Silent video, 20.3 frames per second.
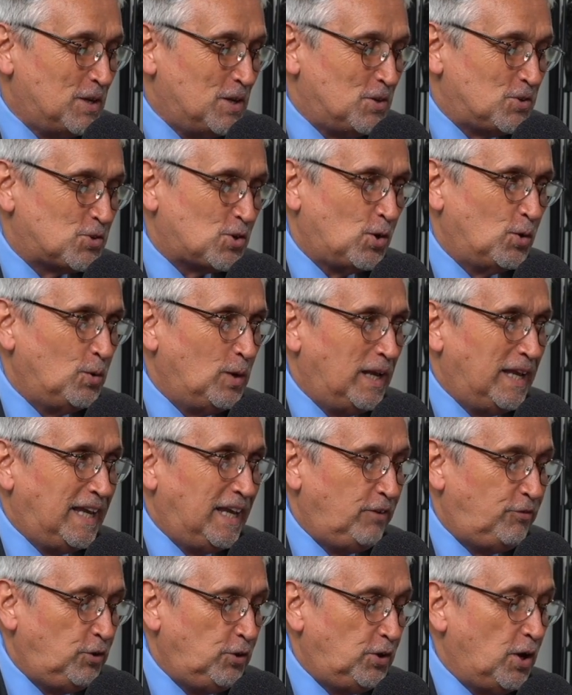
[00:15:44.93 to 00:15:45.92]
So
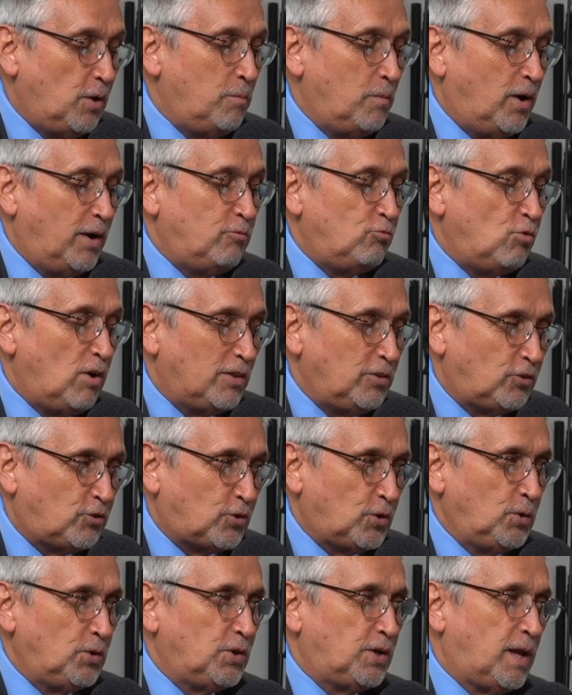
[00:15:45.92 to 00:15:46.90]
if you don't mind, run
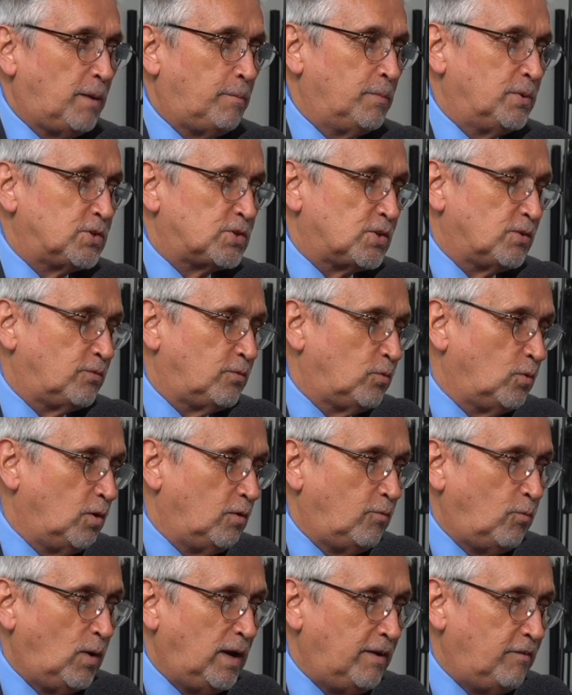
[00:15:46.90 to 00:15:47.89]
through the numbers of
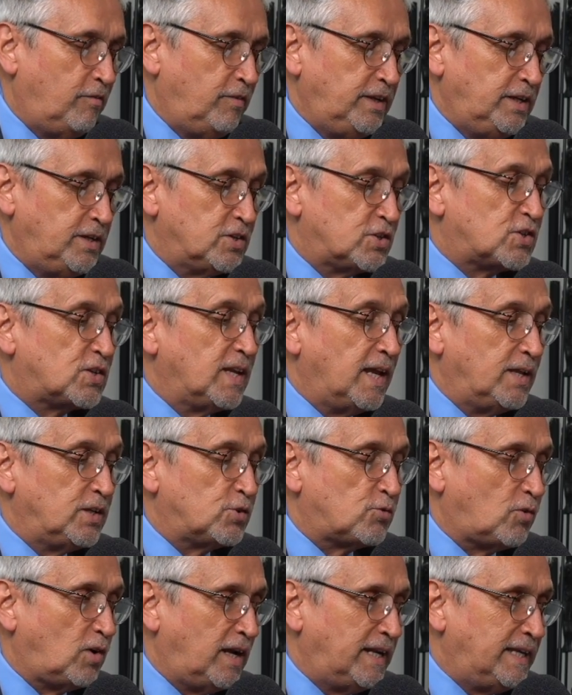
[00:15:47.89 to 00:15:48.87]
where VIDA
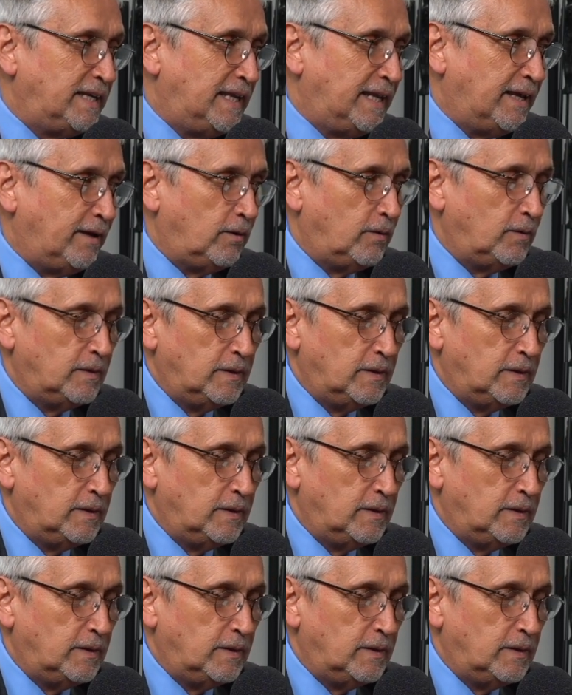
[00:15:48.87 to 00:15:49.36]
stands right now,